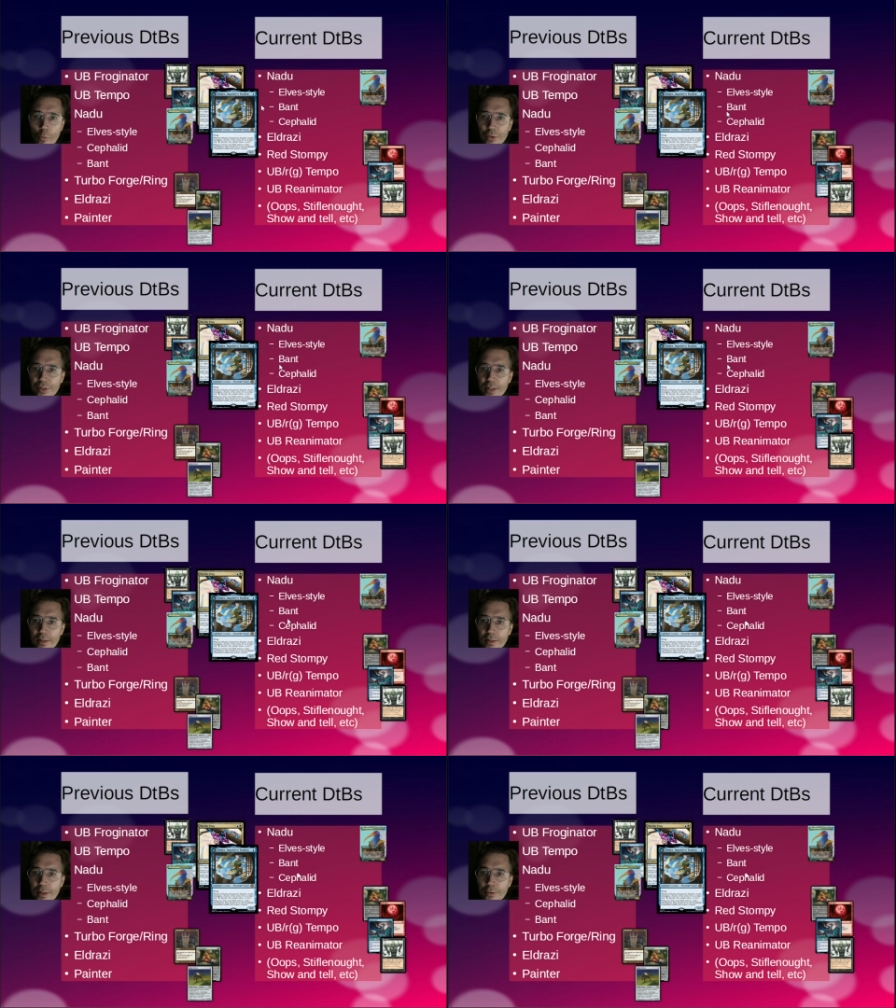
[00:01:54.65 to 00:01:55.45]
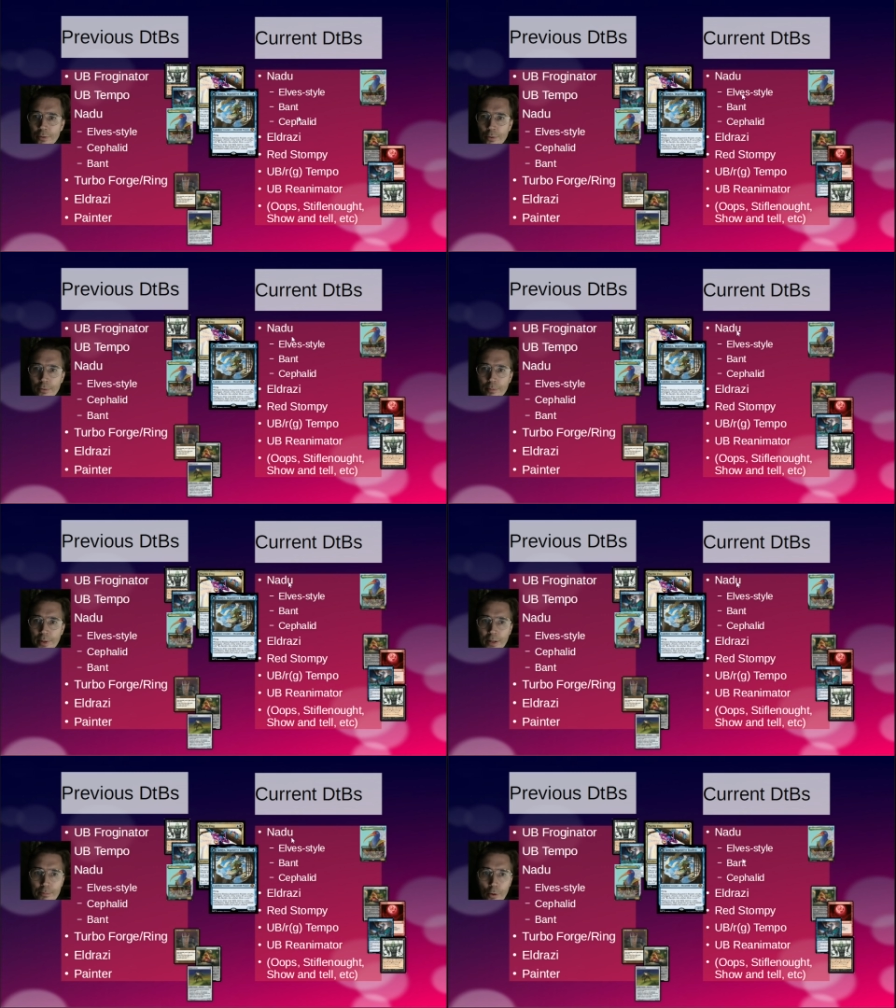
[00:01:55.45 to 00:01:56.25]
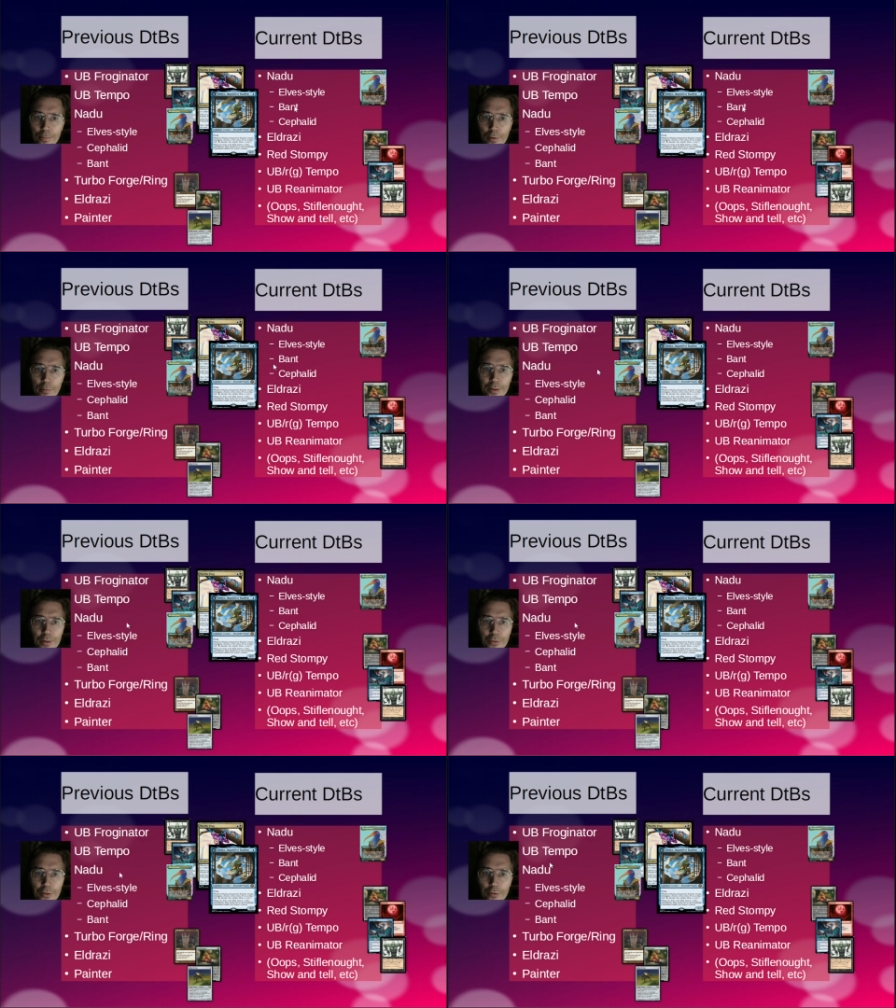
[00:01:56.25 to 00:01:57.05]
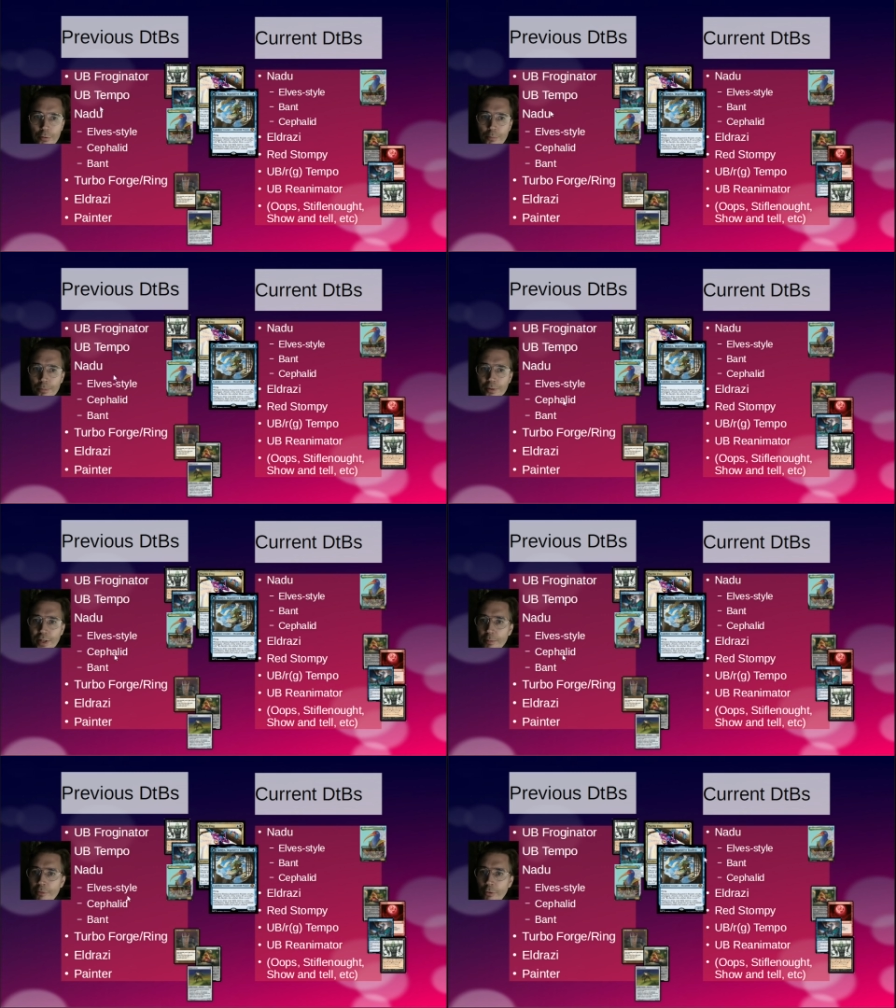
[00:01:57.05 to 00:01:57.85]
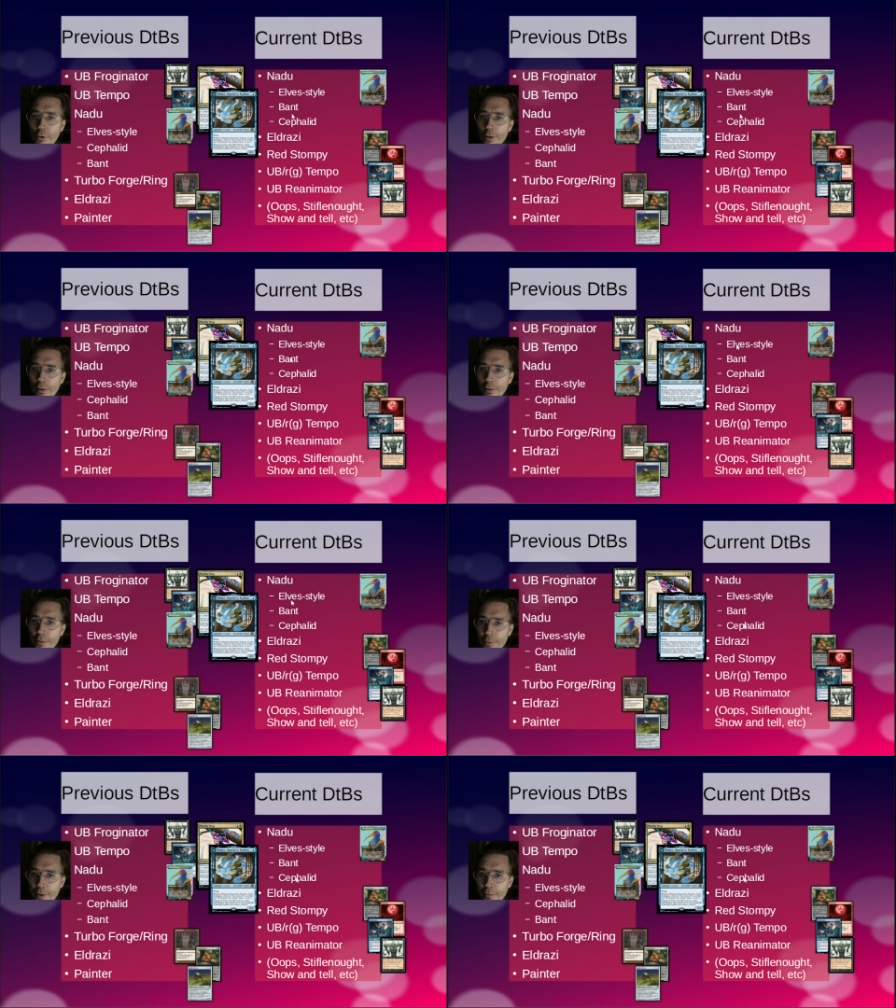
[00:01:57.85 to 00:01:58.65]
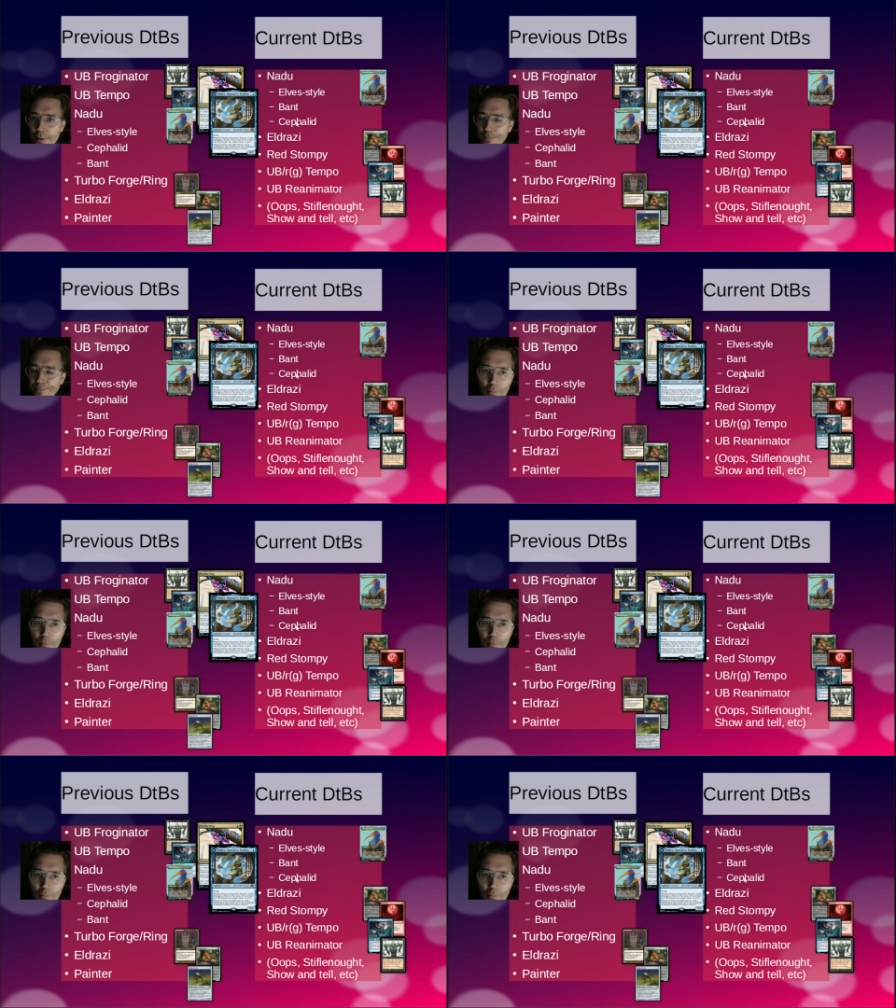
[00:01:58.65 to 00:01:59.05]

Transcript: We see Nadu being popular, but it was also a popular deck before, all three of them.